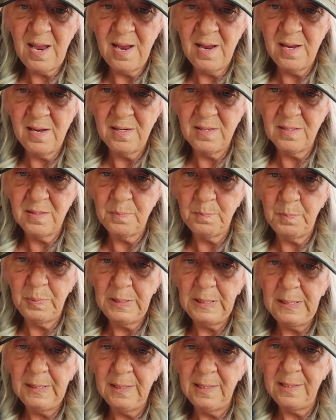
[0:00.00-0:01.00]
And
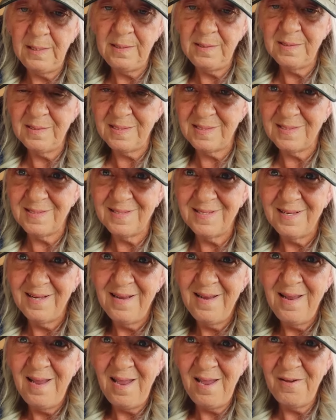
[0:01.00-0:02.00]
please,
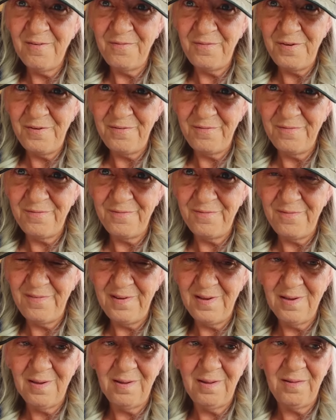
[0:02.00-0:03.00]
if you
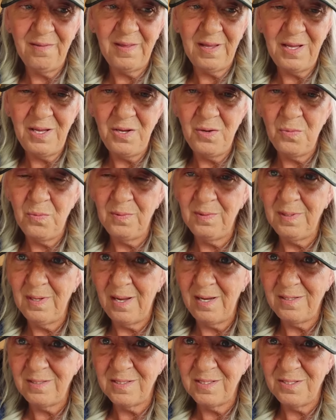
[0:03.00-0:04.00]
feel that you would
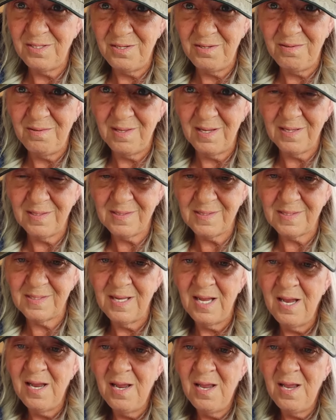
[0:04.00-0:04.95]
like to do this,